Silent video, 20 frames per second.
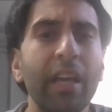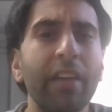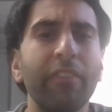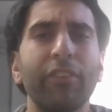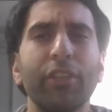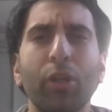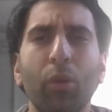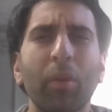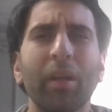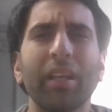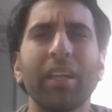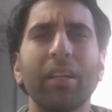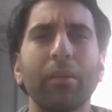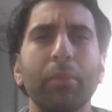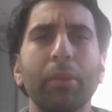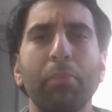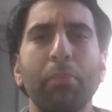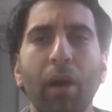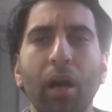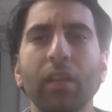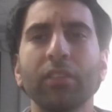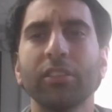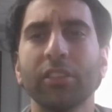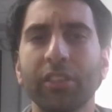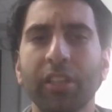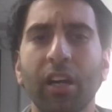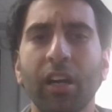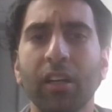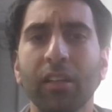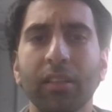If you don't want to hear me pause and
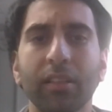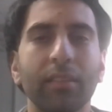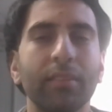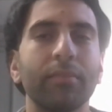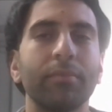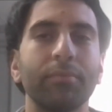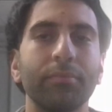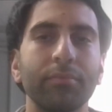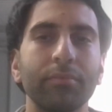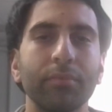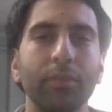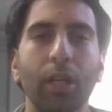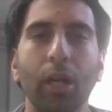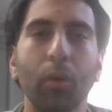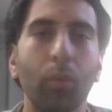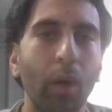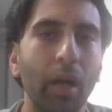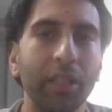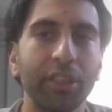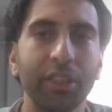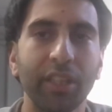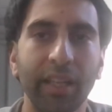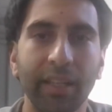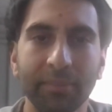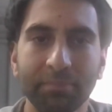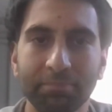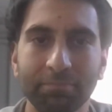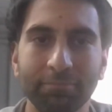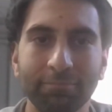talk, go watch that.